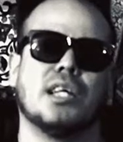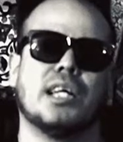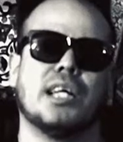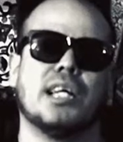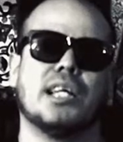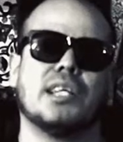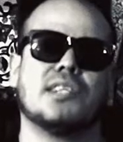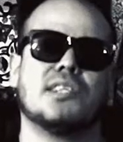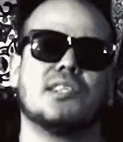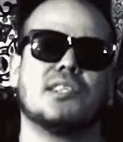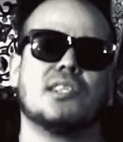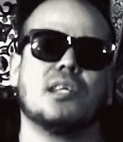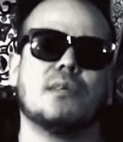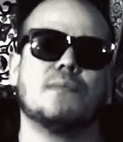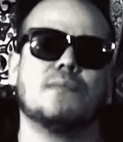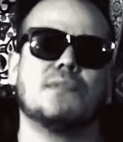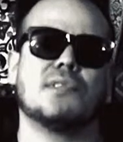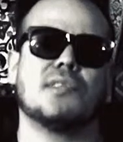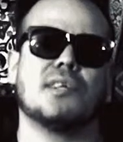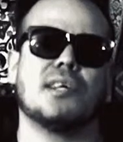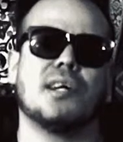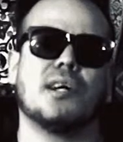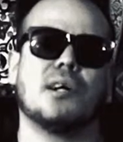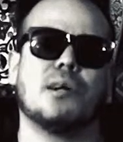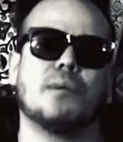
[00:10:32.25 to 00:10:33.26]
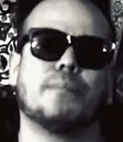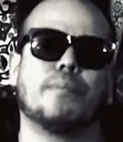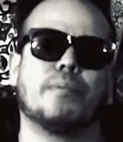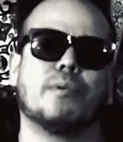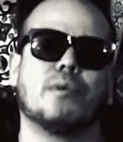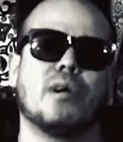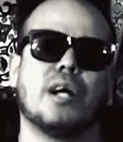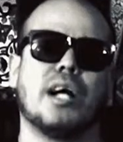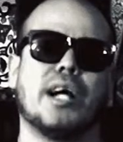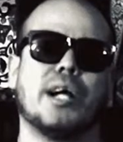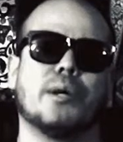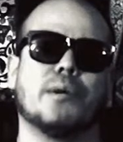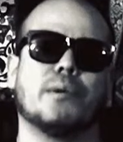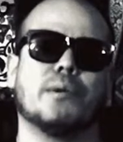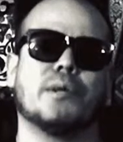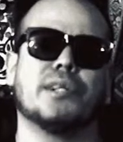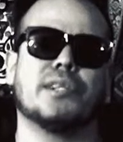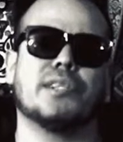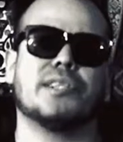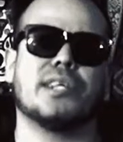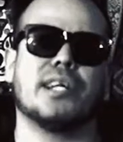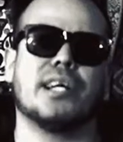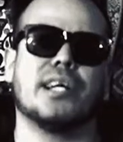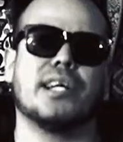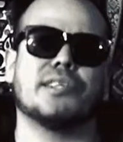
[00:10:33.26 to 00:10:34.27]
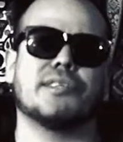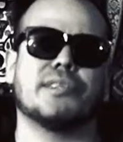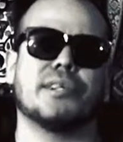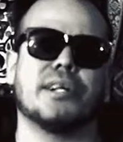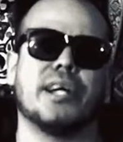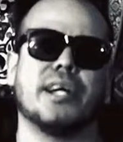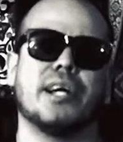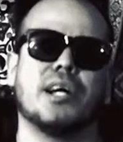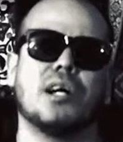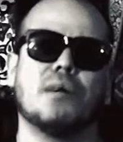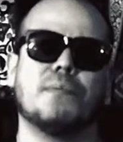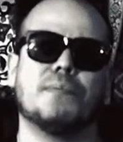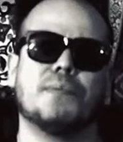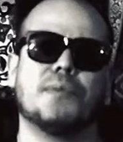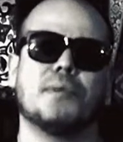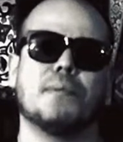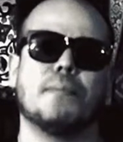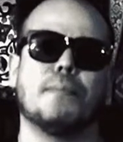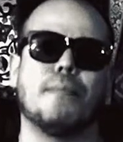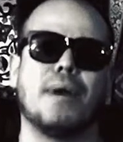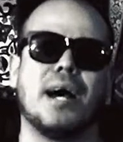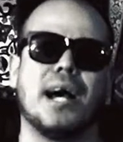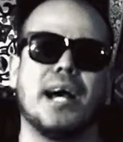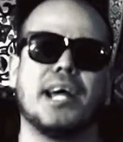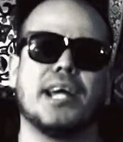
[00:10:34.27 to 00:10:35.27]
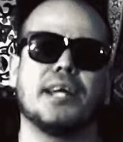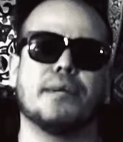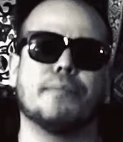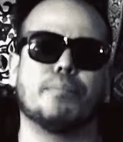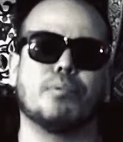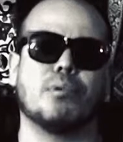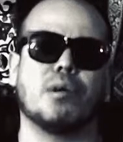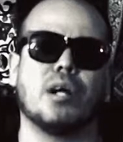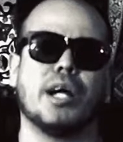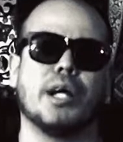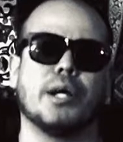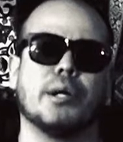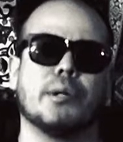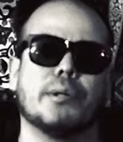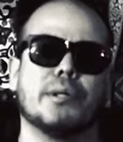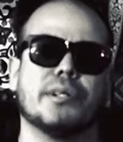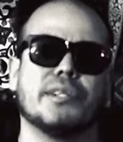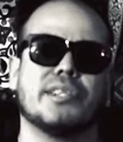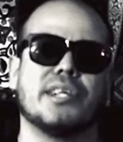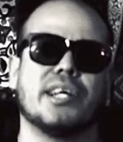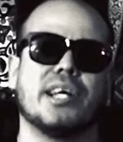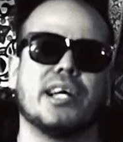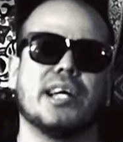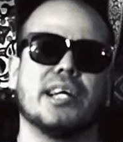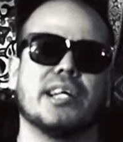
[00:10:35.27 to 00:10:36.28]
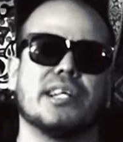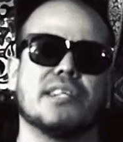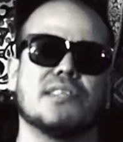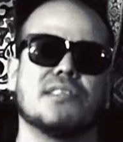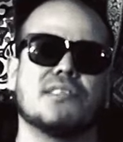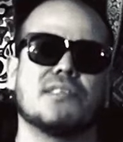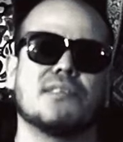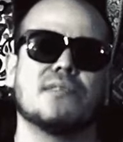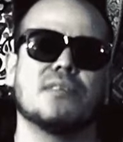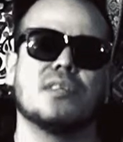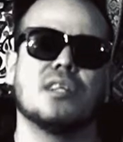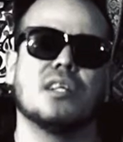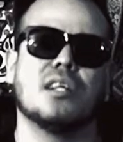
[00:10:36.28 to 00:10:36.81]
it seems to help prioritize, or help the mind prioritize